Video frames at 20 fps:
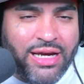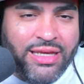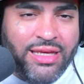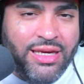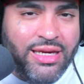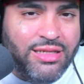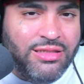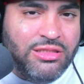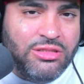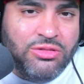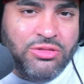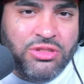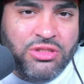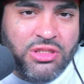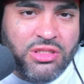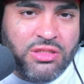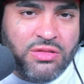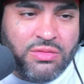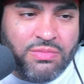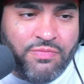can't dudes
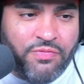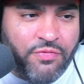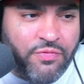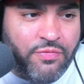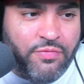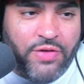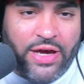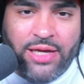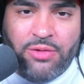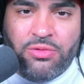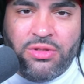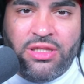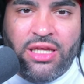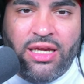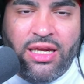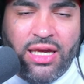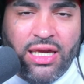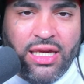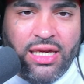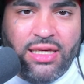just fight with
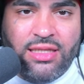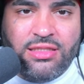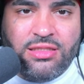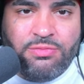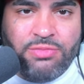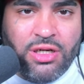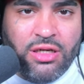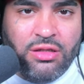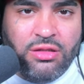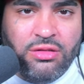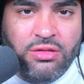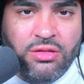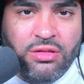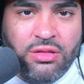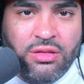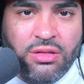their hands, bro?